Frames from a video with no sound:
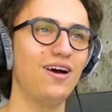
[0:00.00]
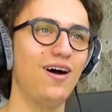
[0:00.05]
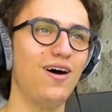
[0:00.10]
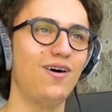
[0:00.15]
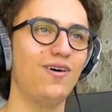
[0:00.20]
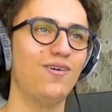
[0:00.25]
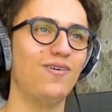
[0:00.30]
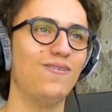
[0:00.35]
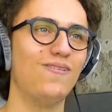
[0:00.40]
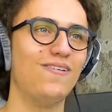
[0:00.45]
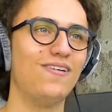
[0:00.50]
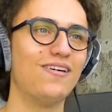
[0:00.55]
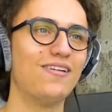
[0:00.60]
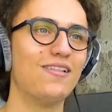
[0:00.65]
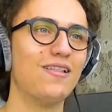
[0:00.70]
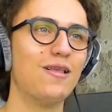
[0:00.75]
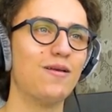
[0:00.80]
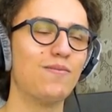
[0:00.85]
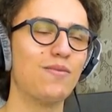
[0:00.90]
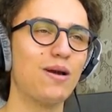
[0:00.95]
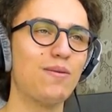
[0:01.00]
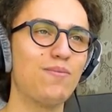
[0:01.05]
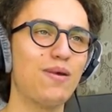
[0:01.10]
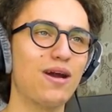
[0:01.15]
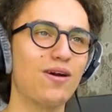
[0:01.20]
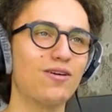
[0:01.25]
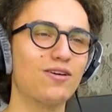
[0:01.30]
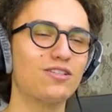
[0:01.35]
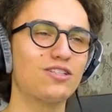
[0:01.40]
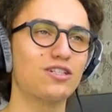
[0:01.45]
No! My
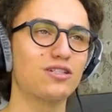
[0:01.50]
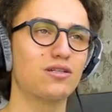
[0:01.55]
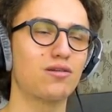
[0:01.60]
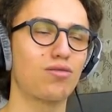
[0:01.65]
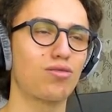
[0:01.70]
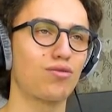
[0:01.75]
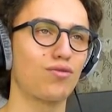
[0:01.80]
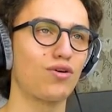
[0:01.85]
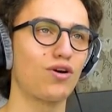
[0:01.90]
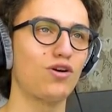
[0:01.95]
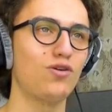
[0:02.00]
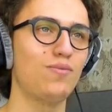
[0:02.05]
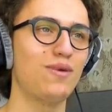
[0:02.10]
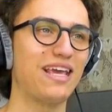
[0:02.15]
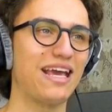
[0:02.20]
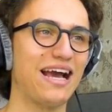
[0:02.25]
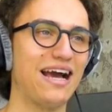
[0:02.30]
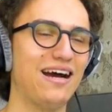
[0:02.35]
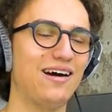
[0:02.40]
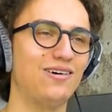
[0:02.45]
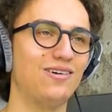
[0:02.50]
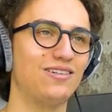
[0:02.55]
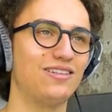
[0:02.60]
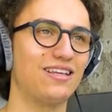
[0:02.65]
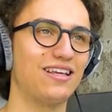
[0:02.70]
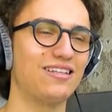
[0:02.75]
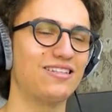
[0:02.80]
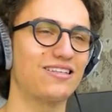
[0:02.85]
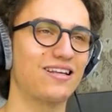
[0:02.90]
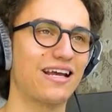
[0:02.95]
barrel just threw me out.
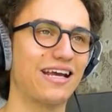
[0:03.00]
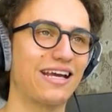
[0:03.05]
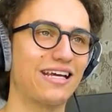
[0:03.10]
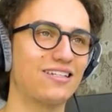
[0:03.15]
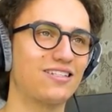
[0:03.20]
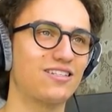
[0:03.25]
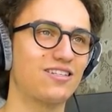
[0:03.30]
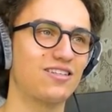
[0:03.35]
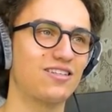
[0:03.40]
It's like it